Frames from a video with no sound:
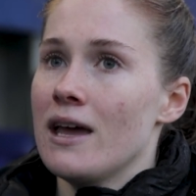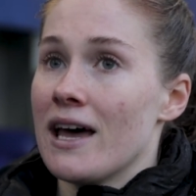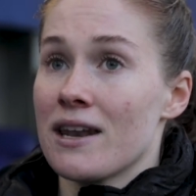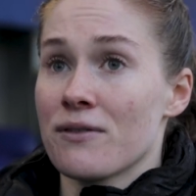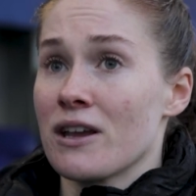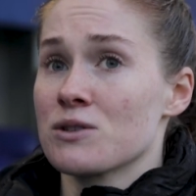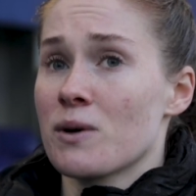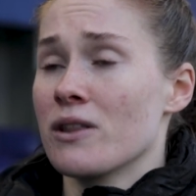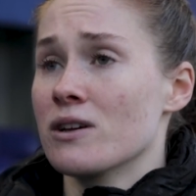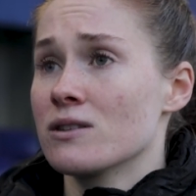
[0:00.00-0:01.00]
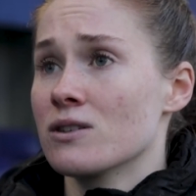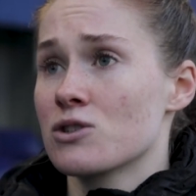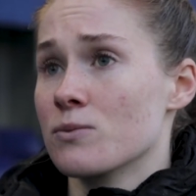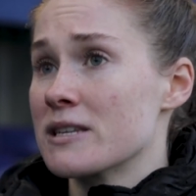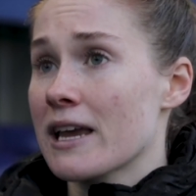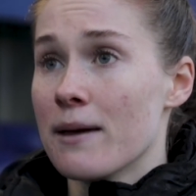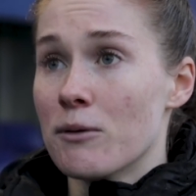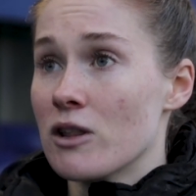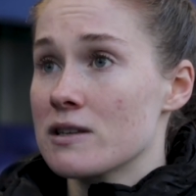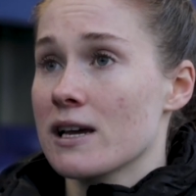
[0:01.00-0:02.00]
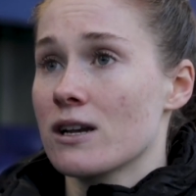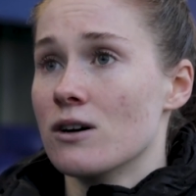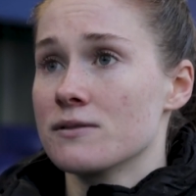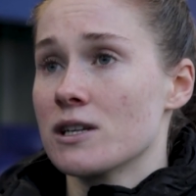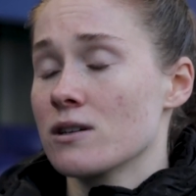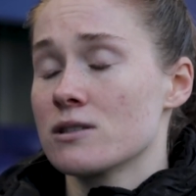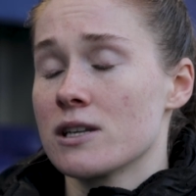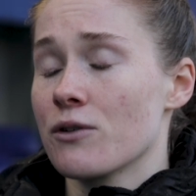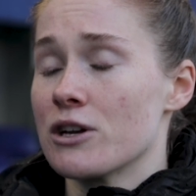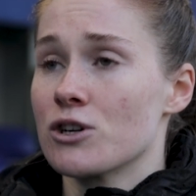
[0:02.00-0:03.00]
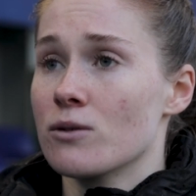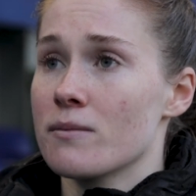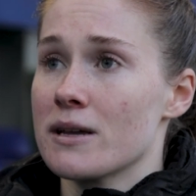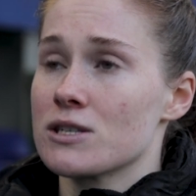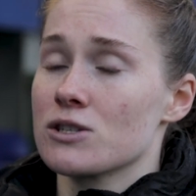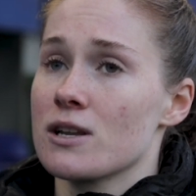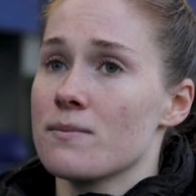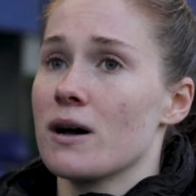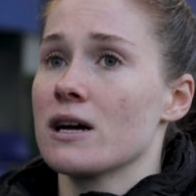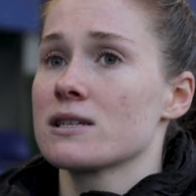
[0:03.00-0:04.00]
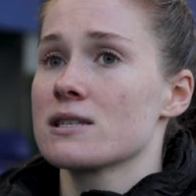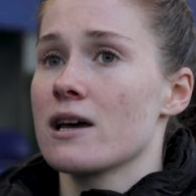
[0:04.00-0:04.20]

and I think as well the, the subs that came on in the second half did a, did a great job and made such an impact.